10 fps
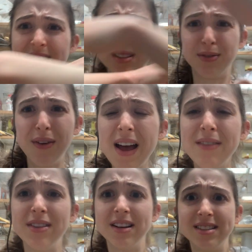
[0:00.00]
and this is
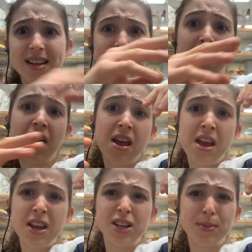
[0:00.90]
five, and then it's like
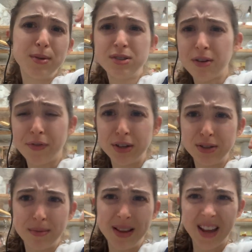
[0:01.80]
you're supposed to refer
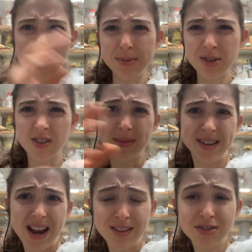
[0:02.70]
to them like upstream
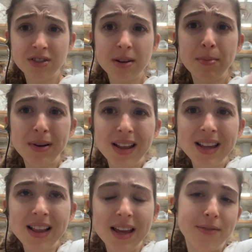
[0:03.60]
and downstream. But I
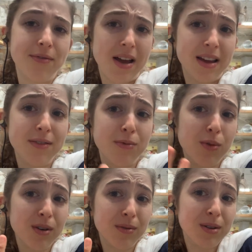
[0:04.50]
think like five
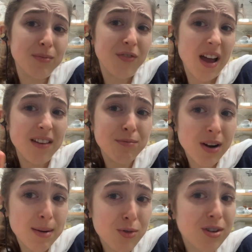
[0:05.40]
word, five
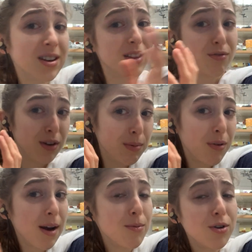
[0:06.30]
prime word and three
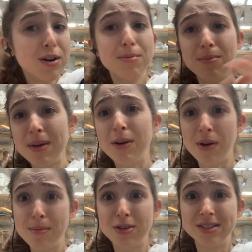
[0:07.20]
prime word make
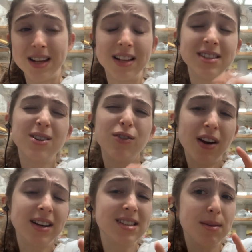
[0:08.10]
way more sense. So I
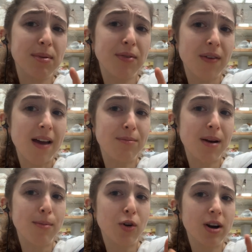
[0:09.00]
tried to slip in a five
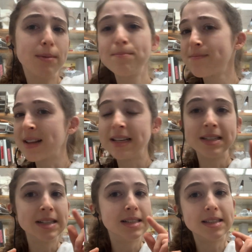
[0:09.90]
prime word,
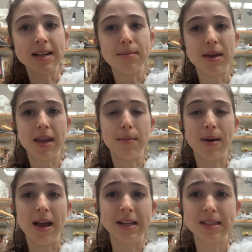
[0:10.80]
didn't make it
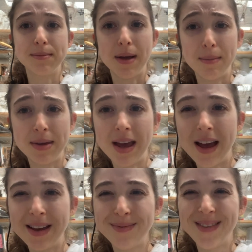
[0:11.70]
past my
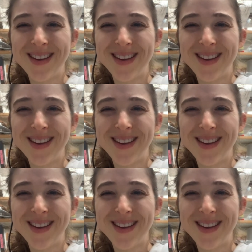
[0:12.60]
PI.